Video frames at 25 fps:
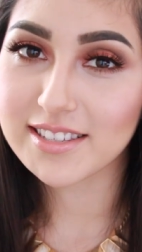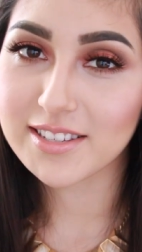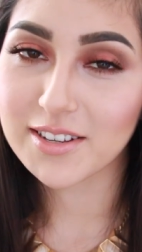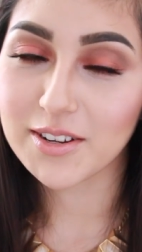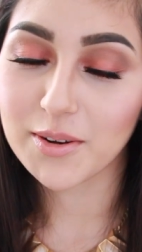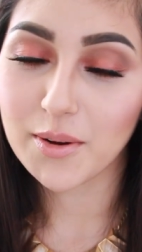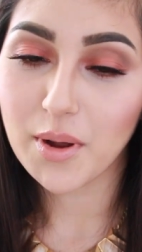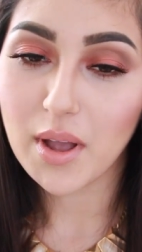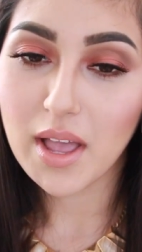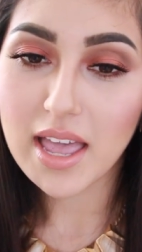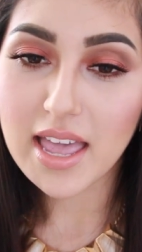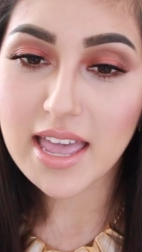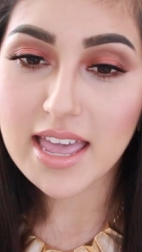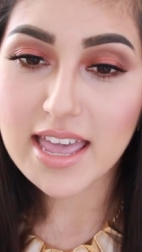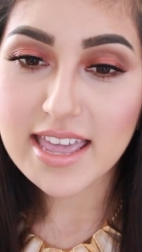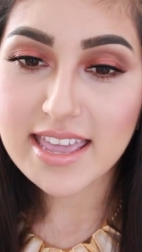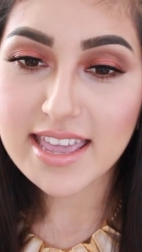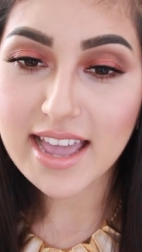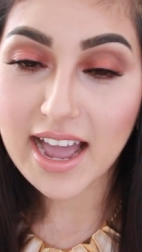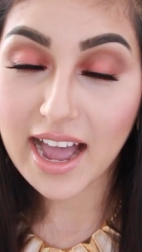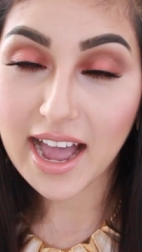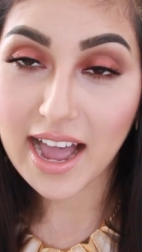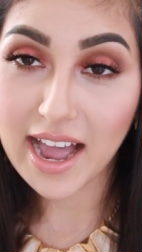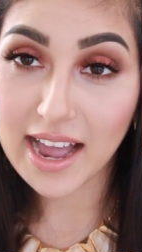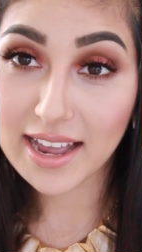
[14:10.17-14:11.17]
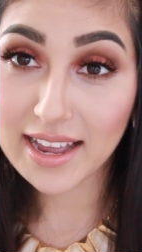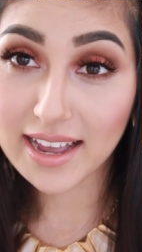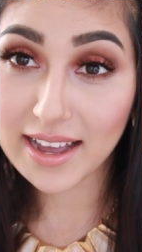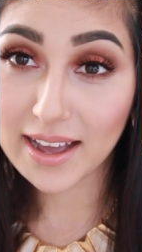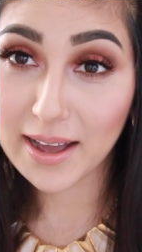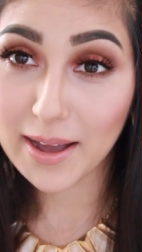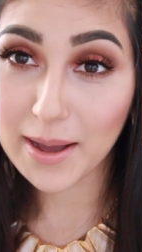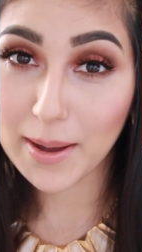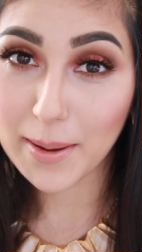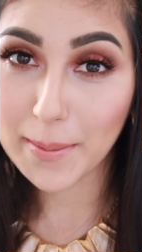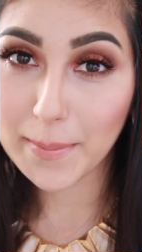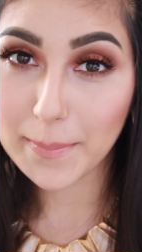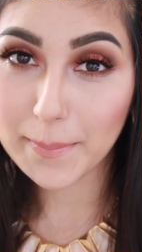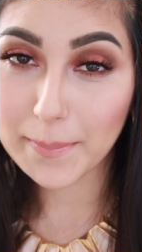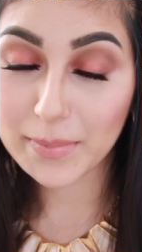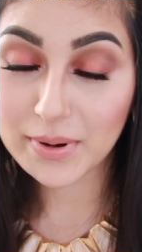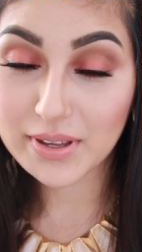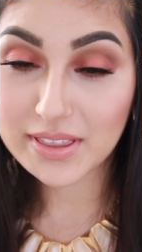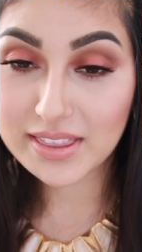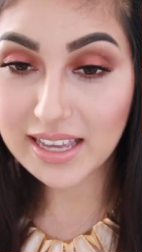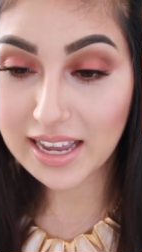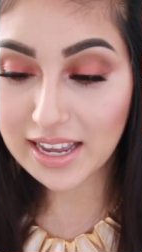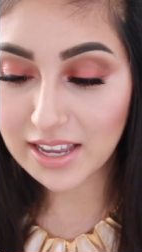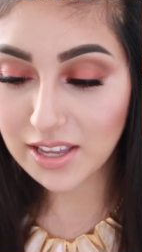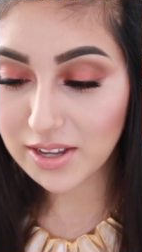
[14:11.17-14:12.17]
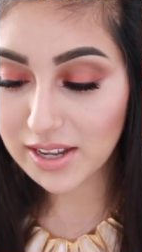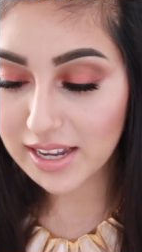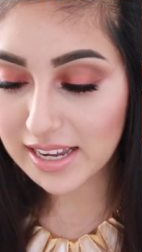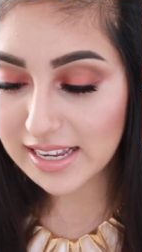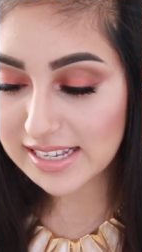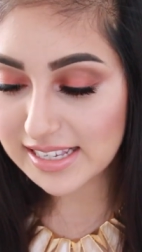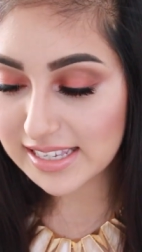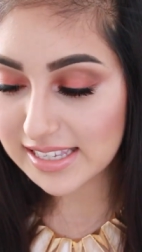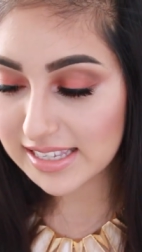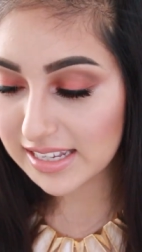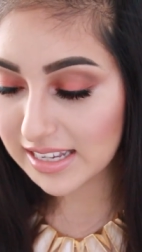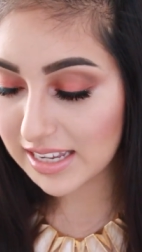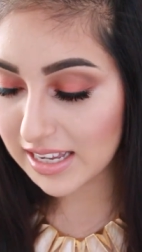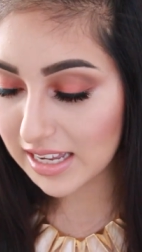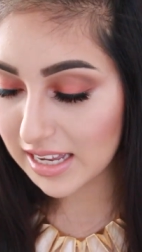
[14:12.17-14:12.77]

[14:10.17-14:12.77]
So yeah, with that you guys,